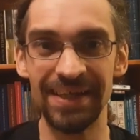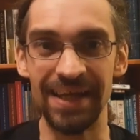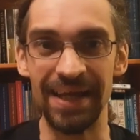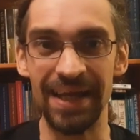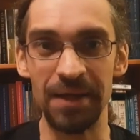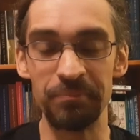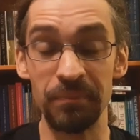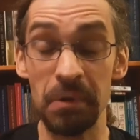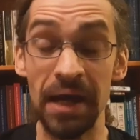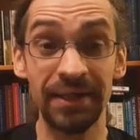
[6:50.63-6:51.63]
And
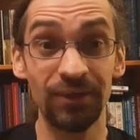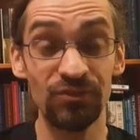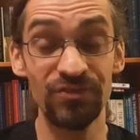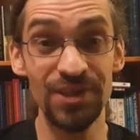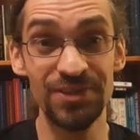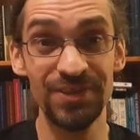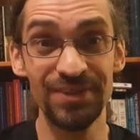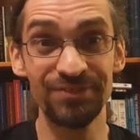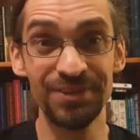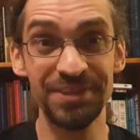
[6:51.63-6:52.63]
I'll finish there
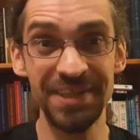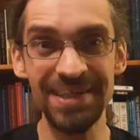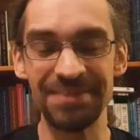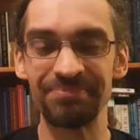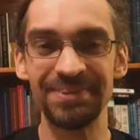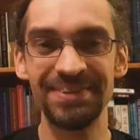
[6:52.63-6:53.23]
for today.